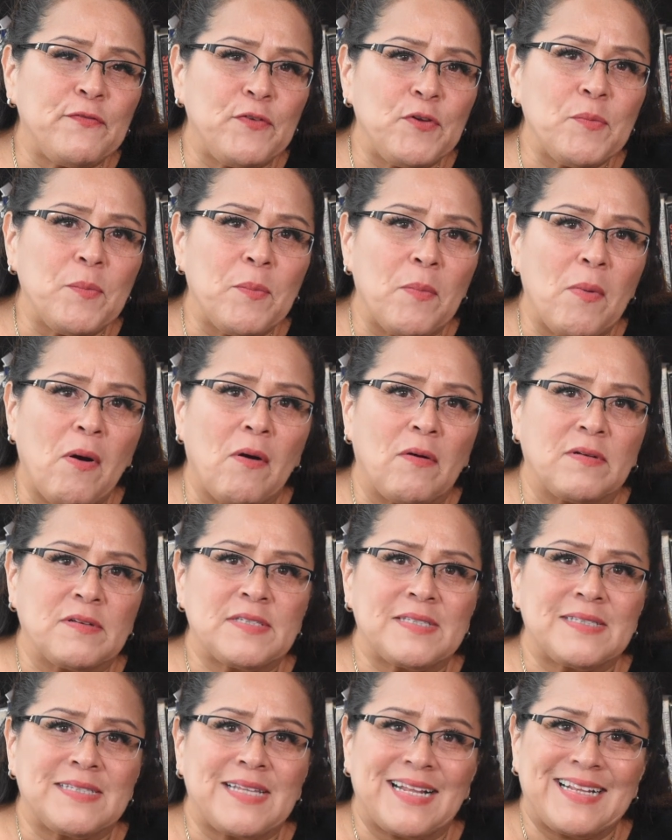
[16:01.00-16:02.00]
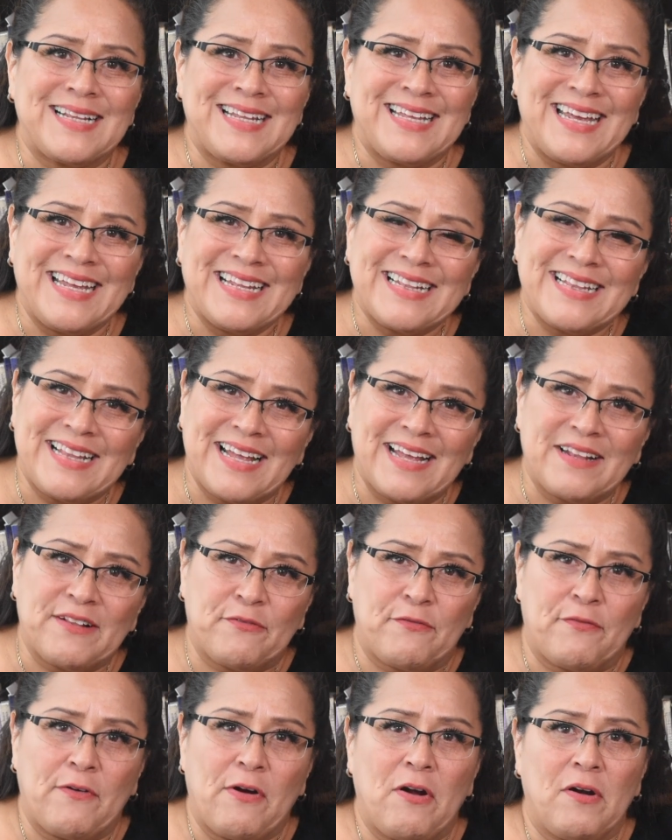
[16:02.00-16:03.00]
few monks that get
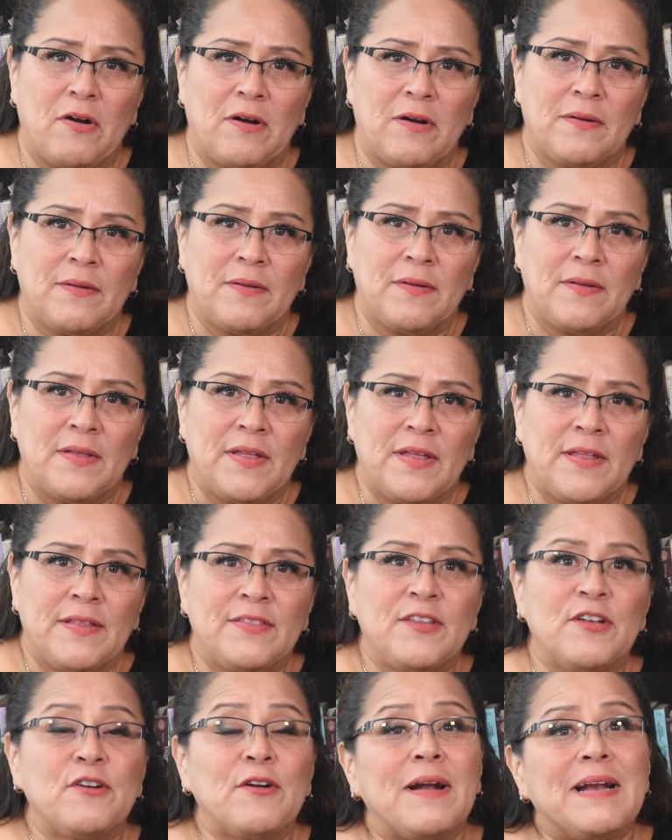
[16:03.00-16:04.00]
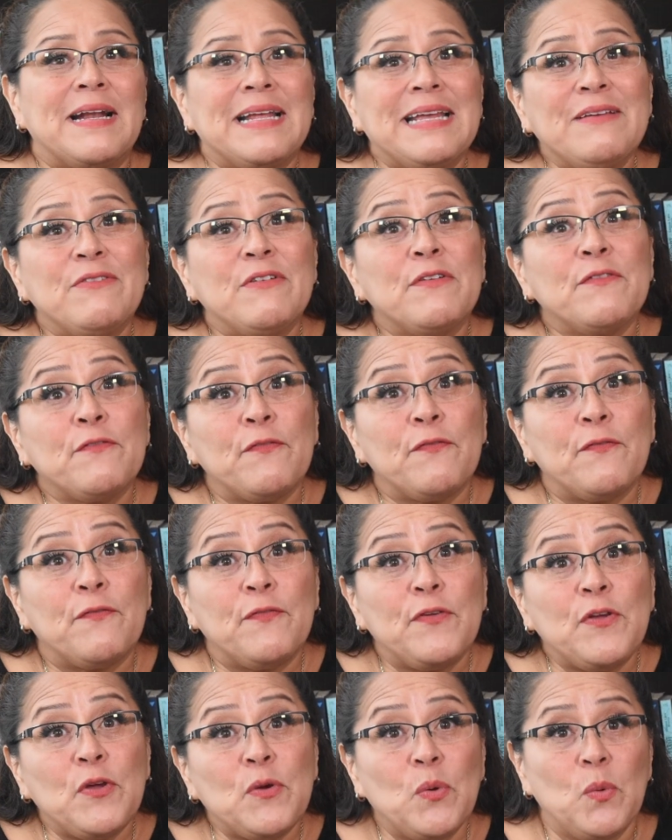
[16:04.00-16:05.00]
that far. There are even
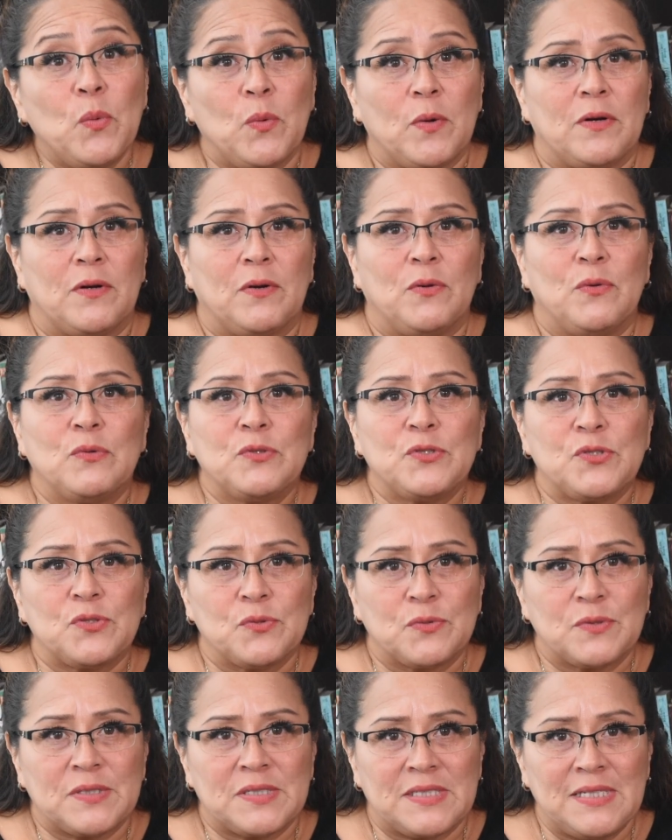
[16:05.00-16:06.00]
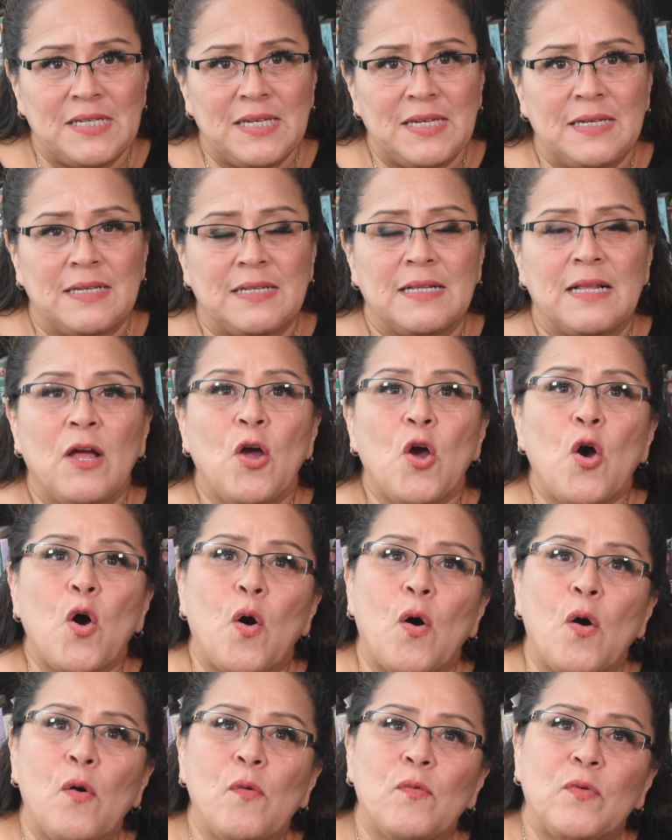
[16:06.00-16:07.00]
fewer who succeed
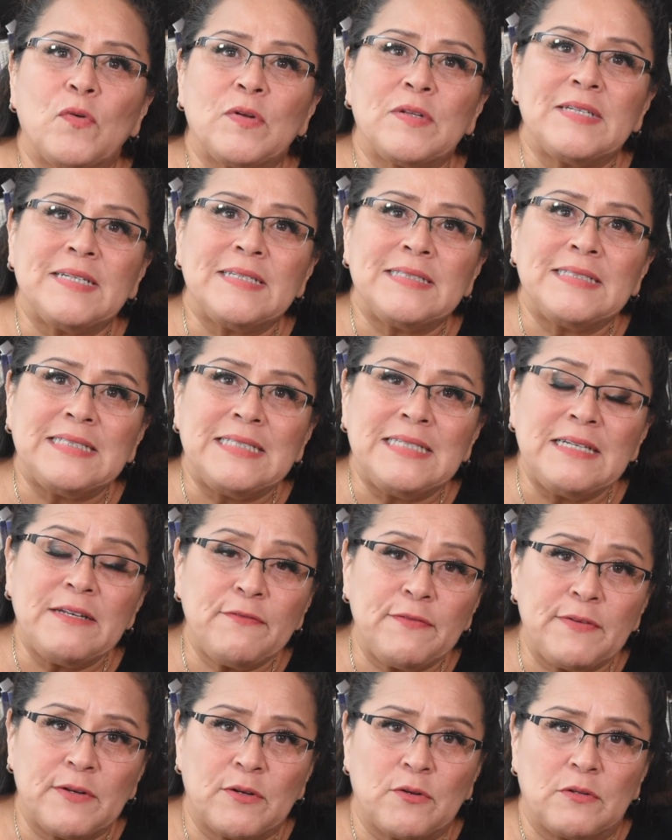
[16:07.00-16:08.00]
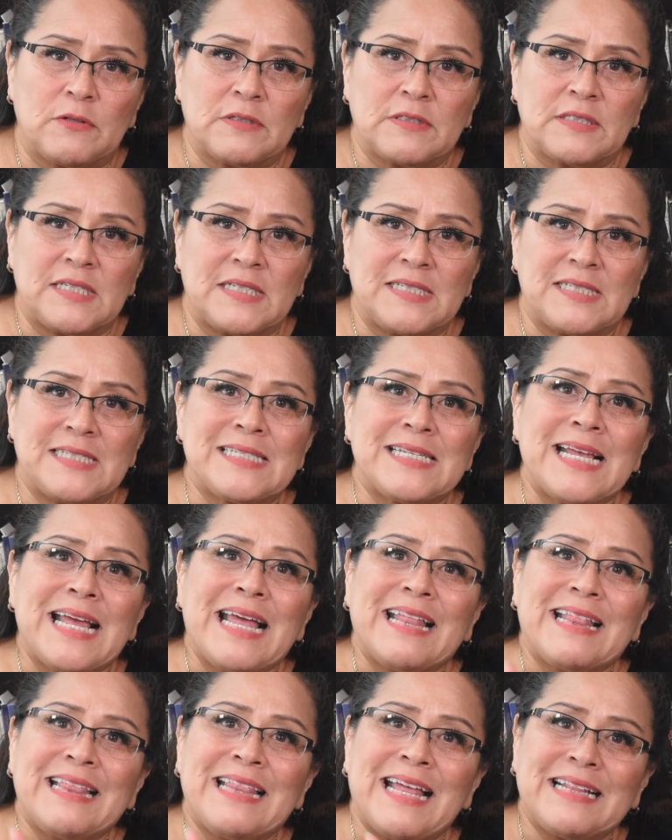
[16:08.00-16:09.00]
over the difficulties
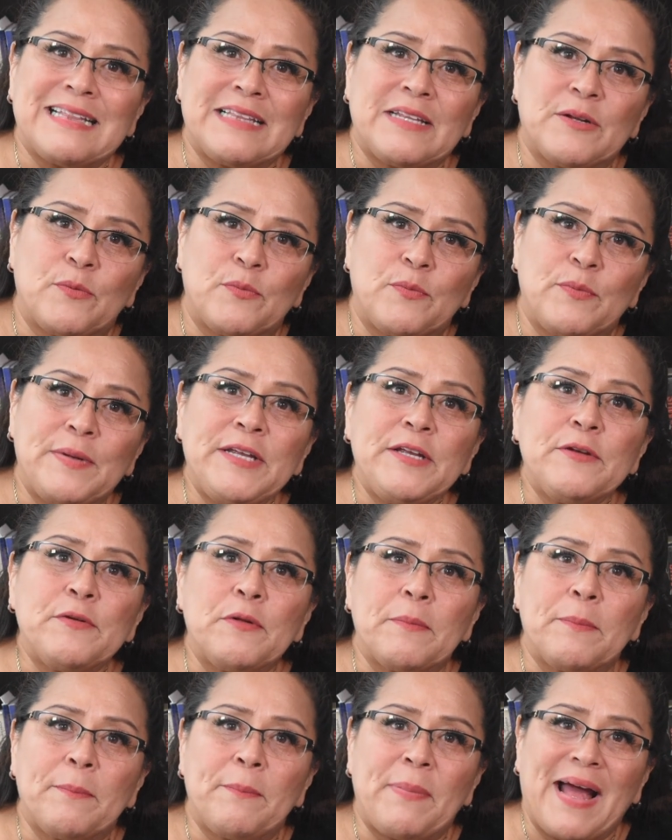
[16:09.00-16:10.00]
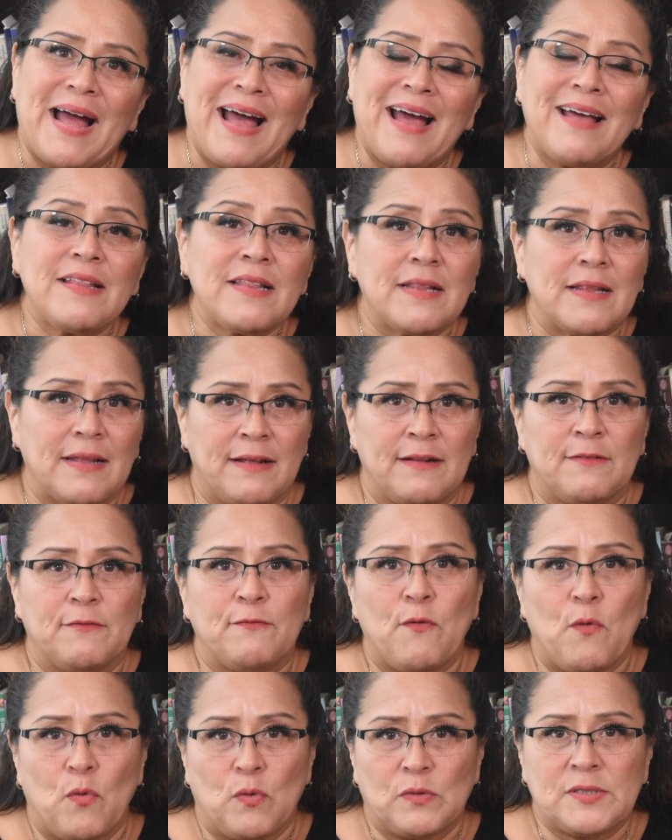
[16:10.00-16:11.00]
that the real path
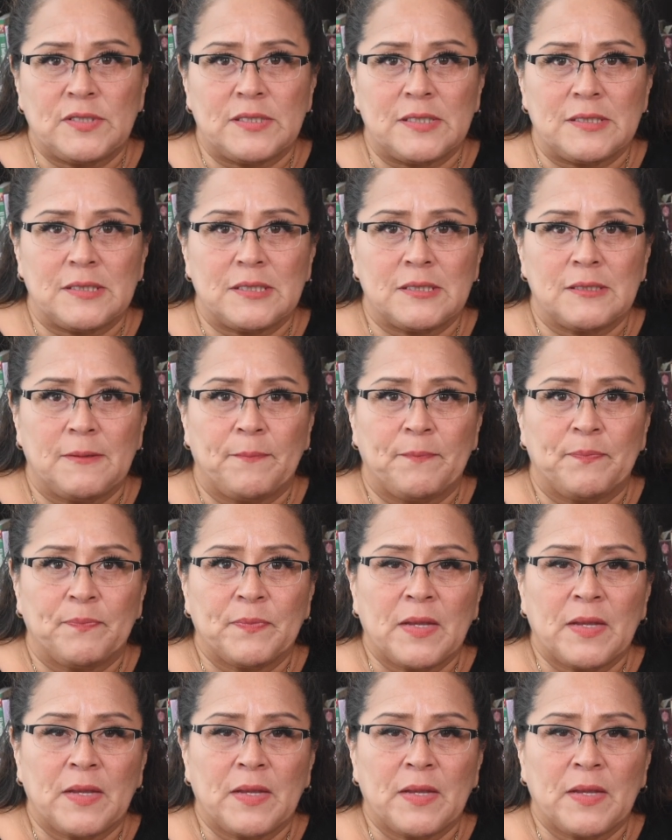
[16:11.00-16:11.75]
enforces.